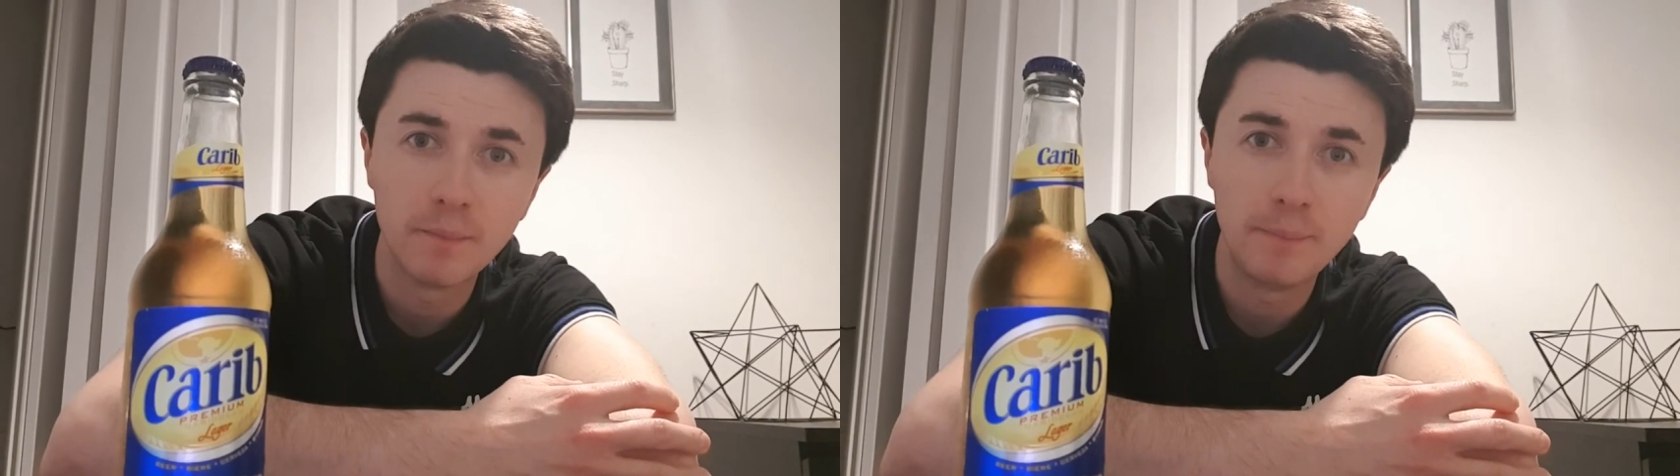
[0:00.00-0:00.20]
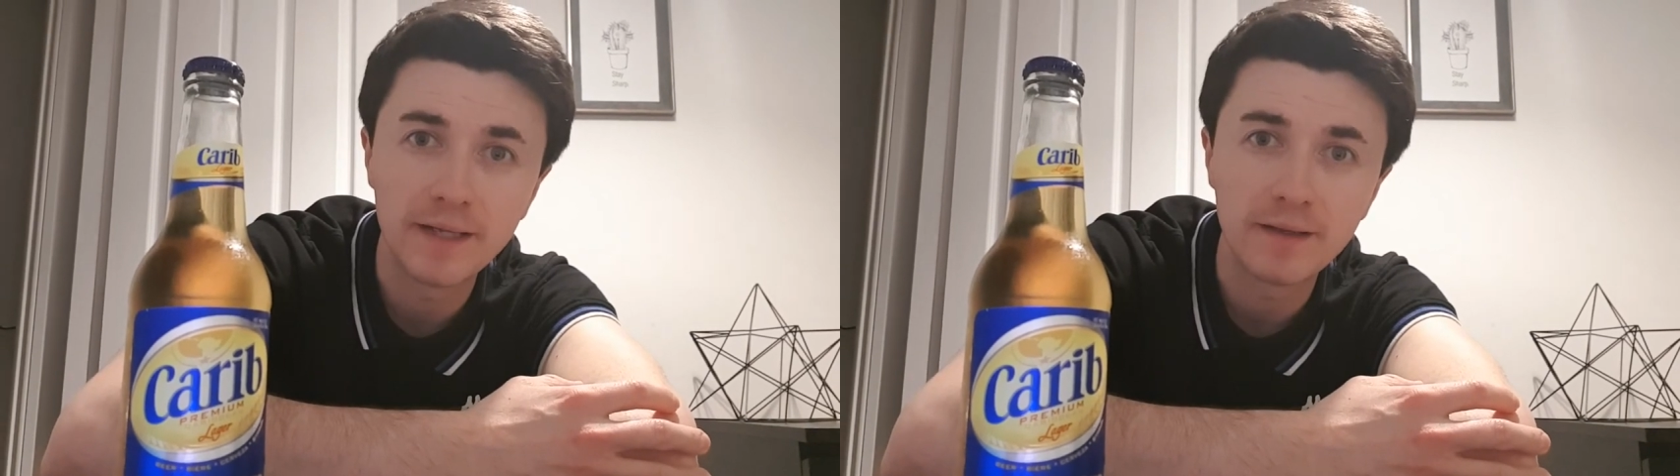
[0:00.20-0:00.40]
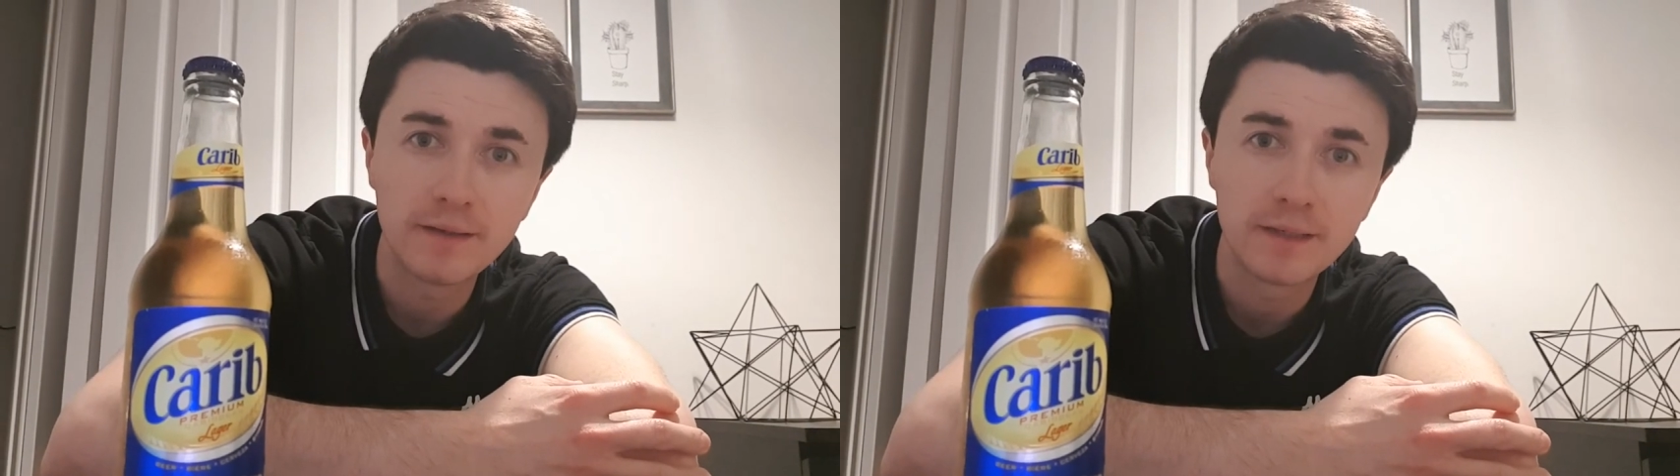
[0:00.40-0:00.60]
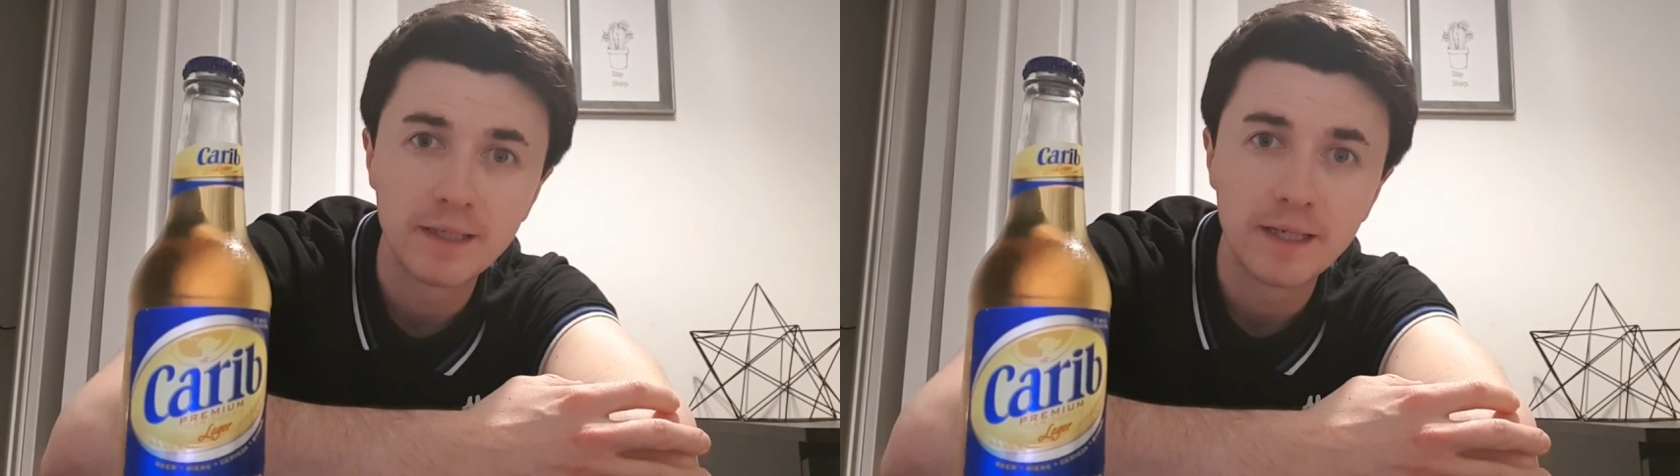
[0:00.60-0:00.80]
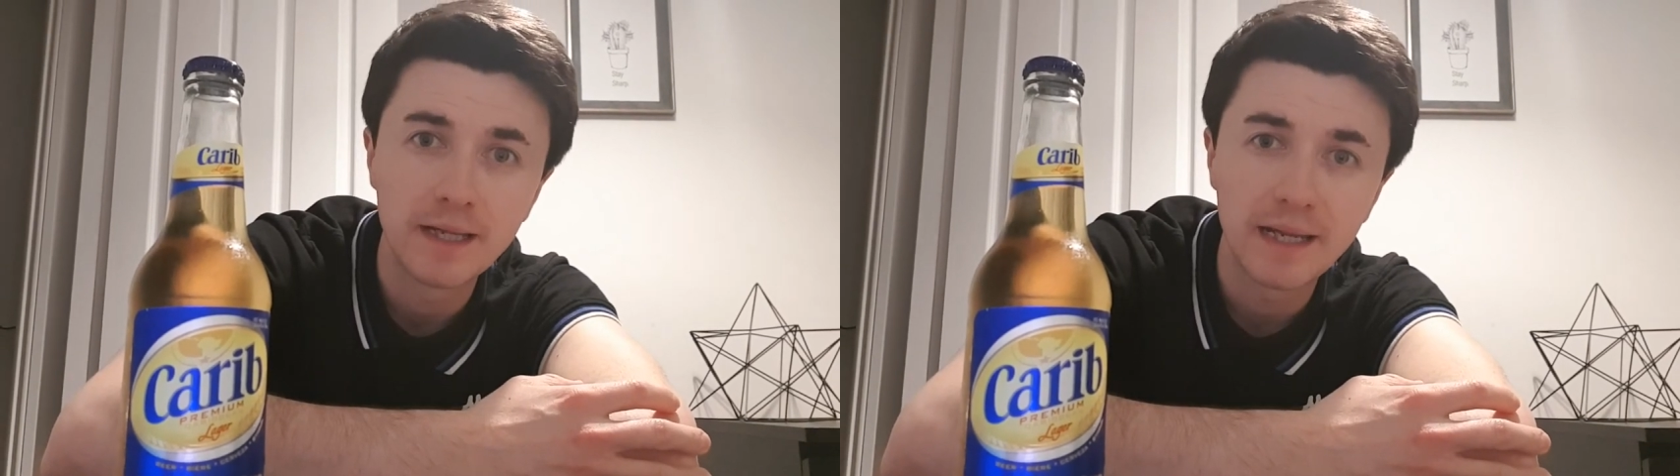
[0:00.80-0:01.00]
beer
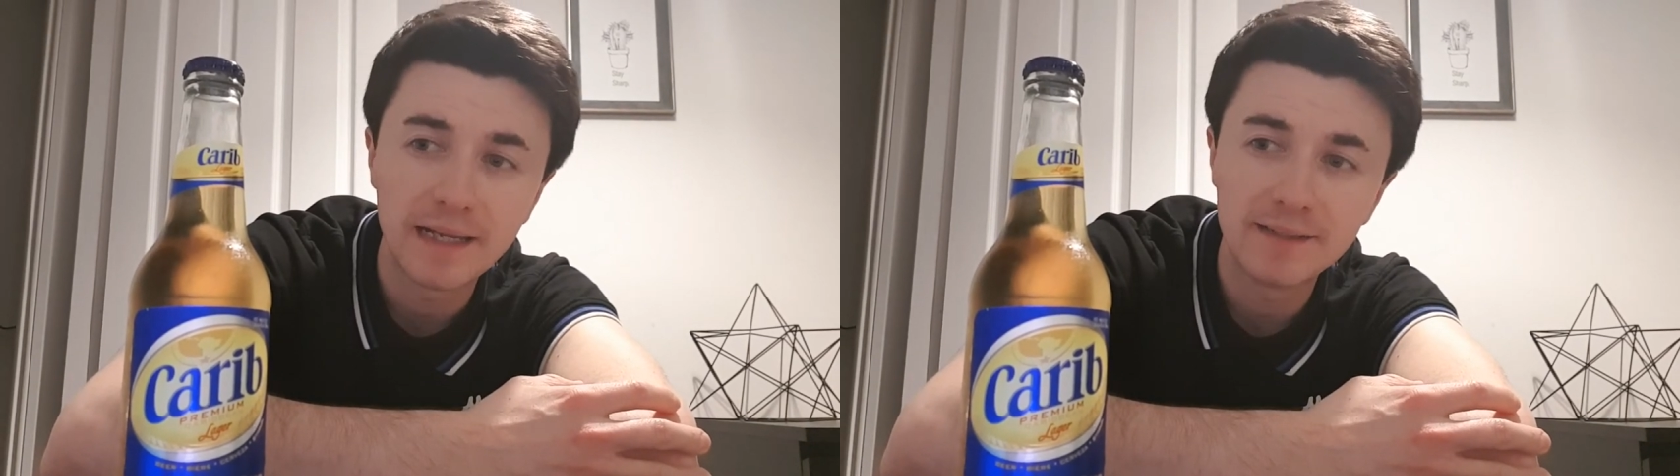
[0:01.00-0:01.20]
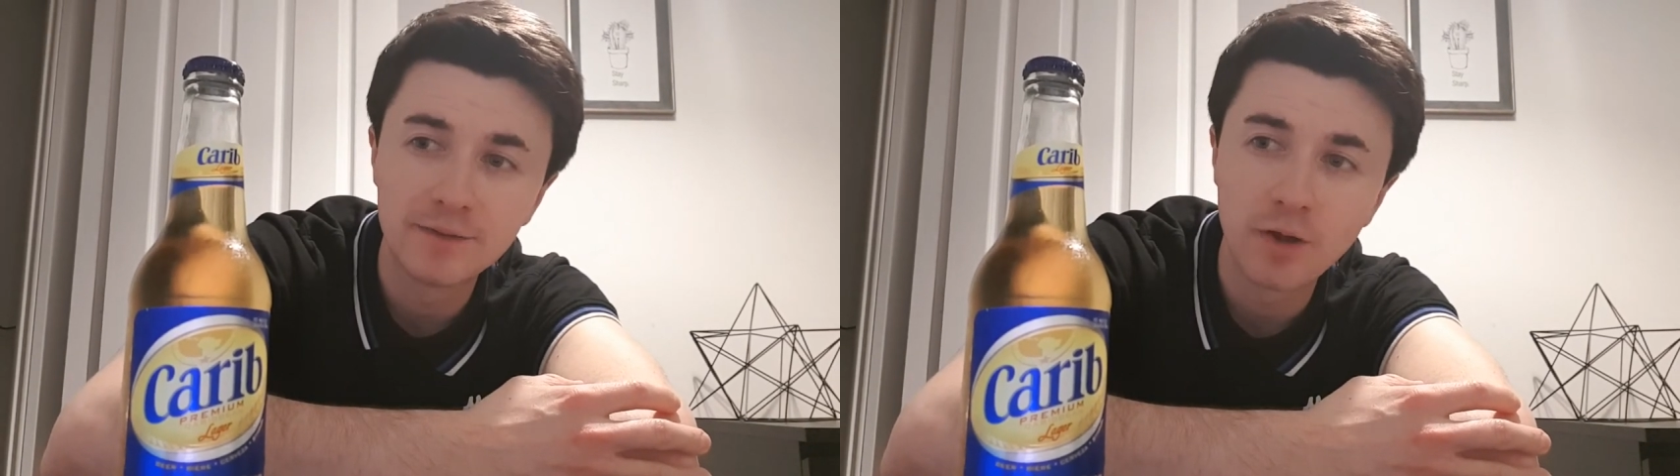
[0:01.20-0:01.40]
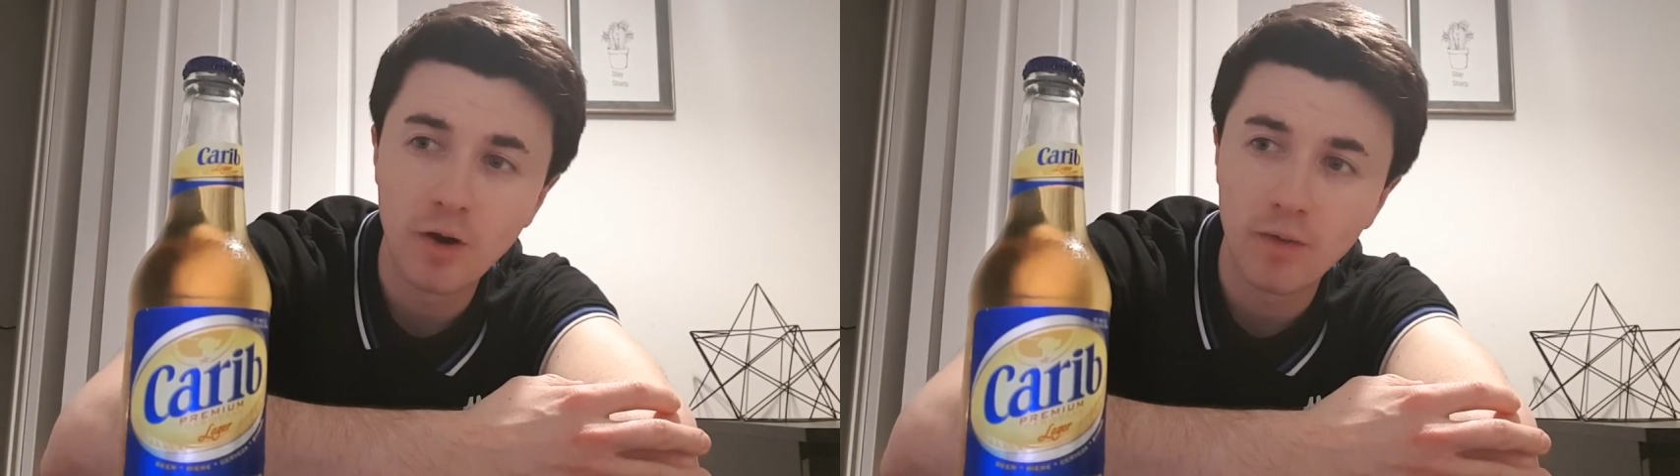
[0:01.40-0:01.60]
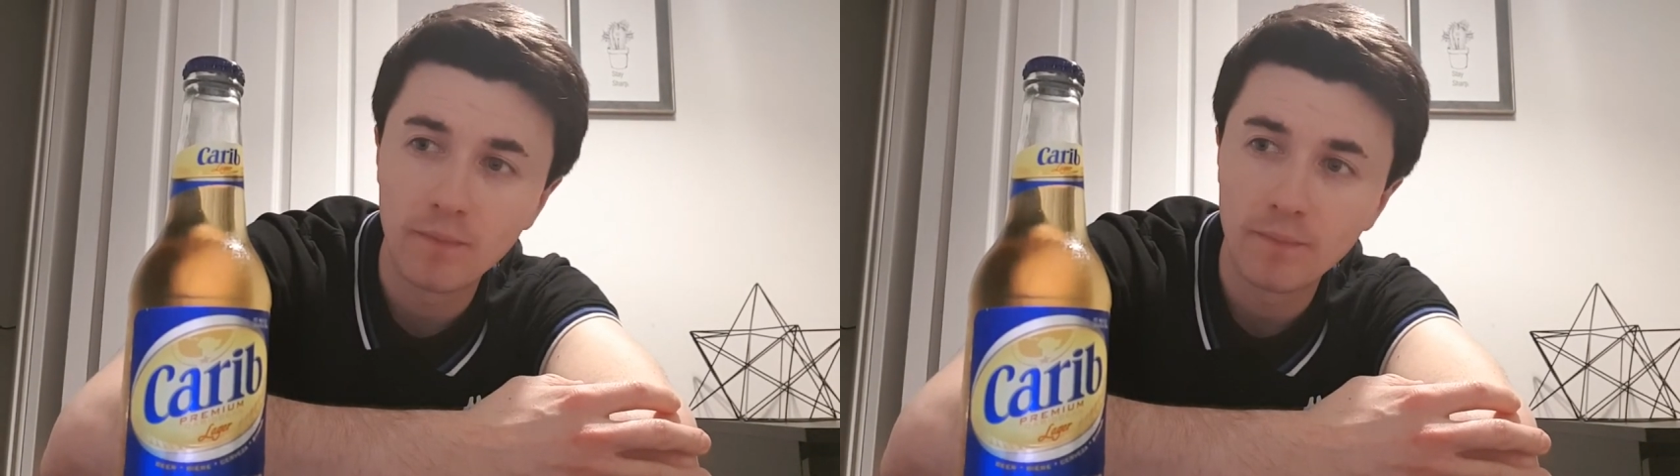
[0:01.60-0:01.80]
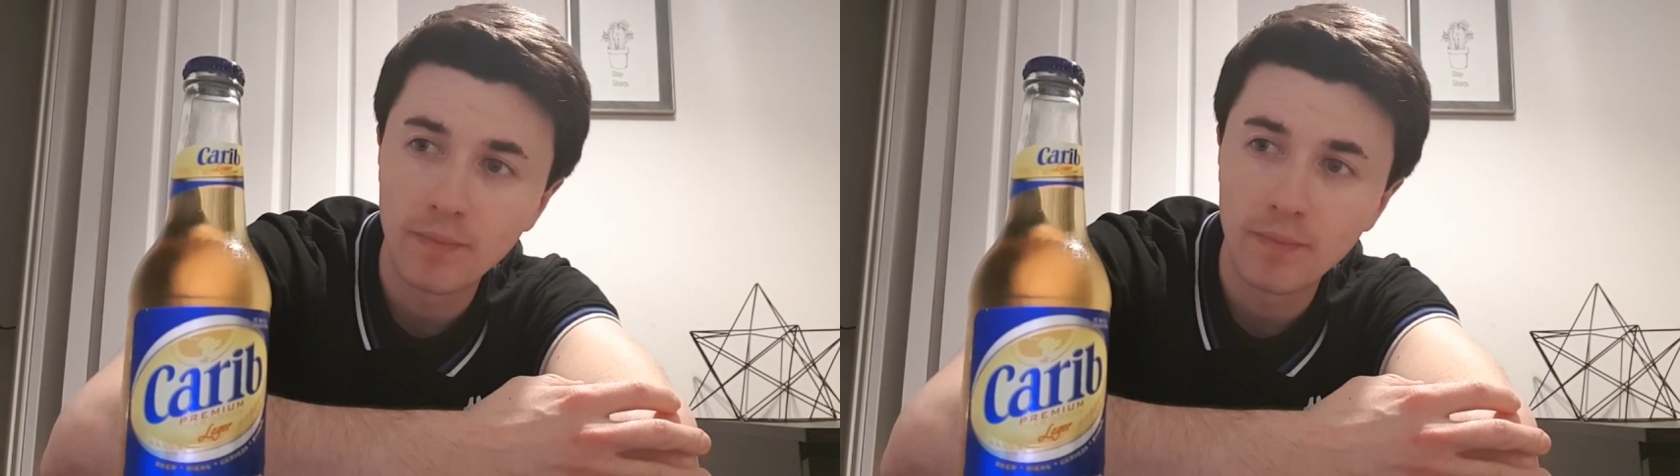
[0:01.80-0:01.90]
is not